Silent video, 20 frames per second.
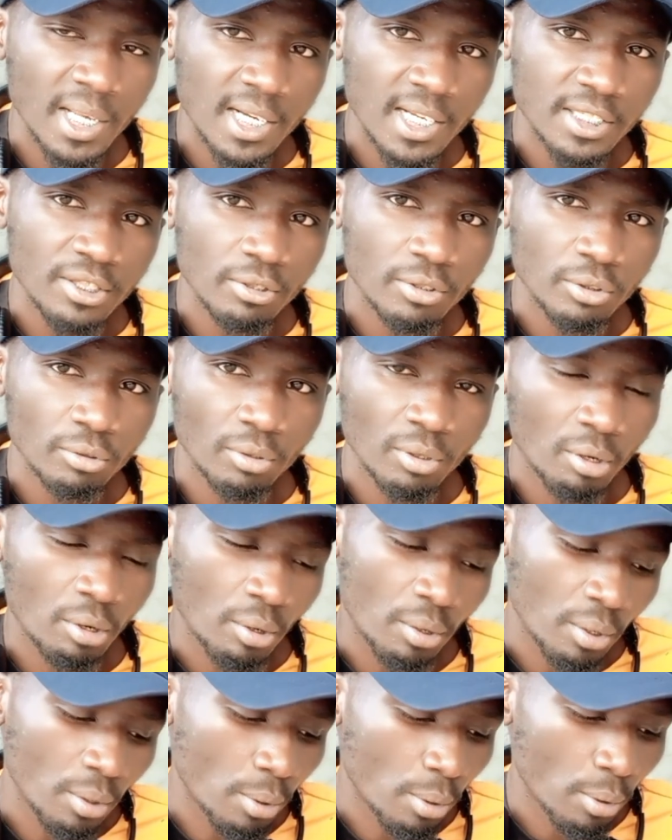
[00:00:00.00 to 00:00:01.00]
lessons
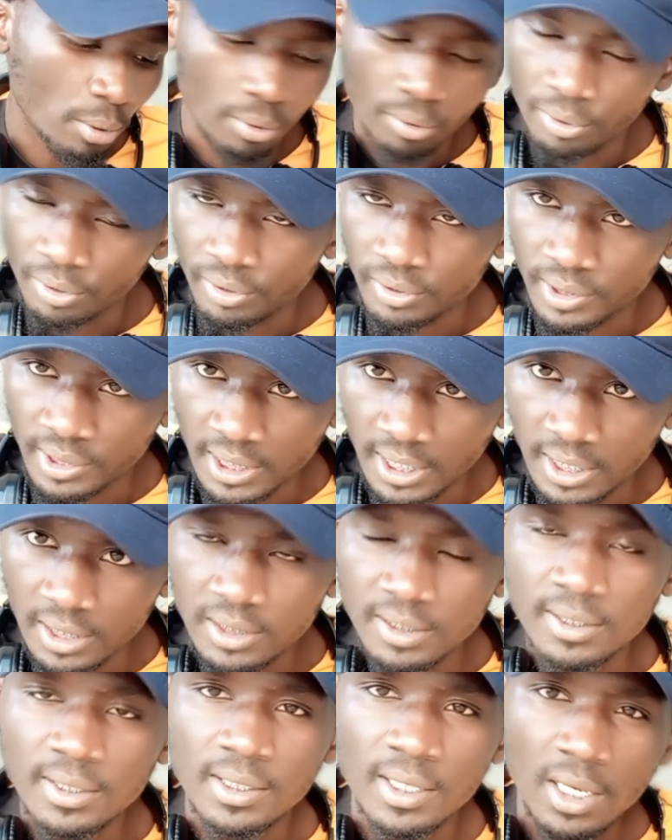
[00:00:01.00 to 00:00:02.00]
on
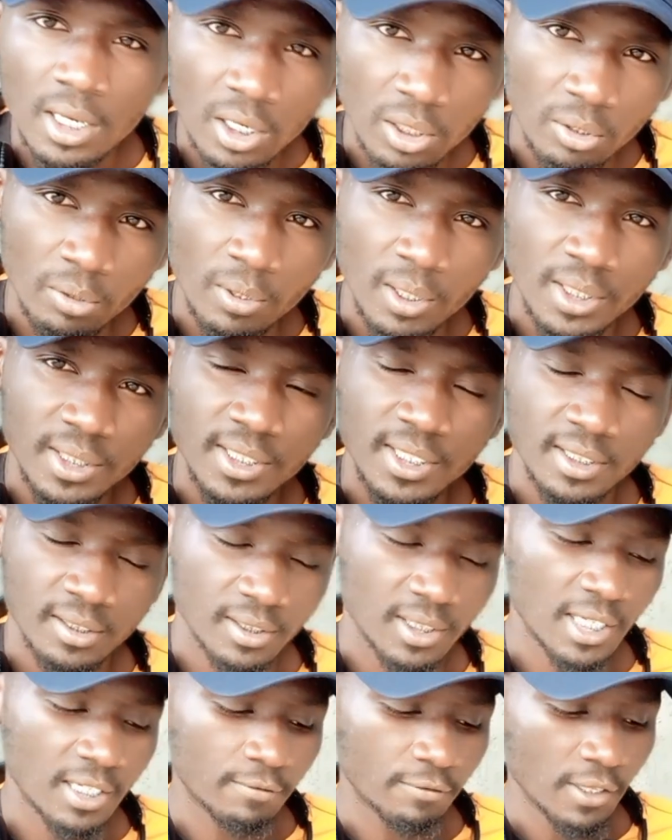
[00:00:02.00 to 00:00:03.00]
scales, go and check
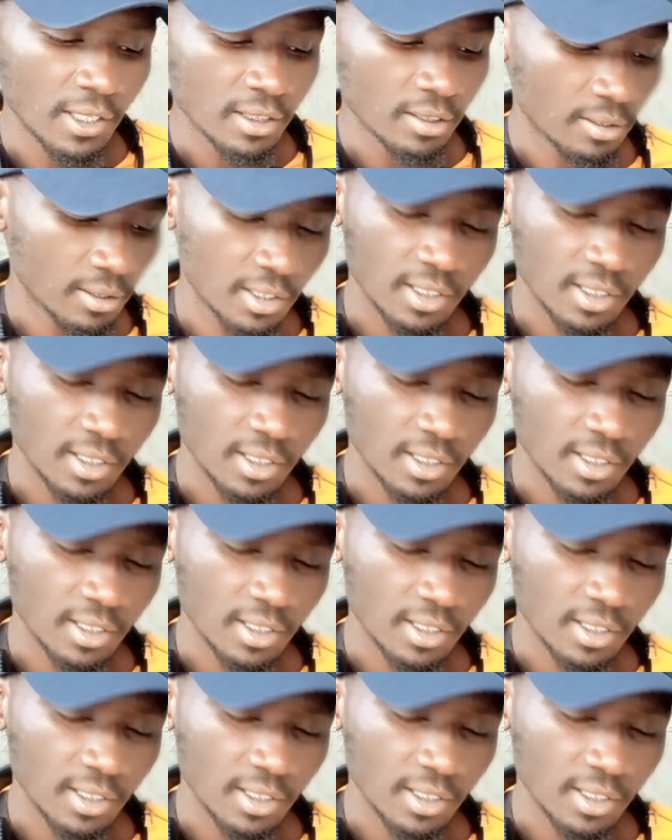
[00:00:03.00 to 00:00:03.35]
that first.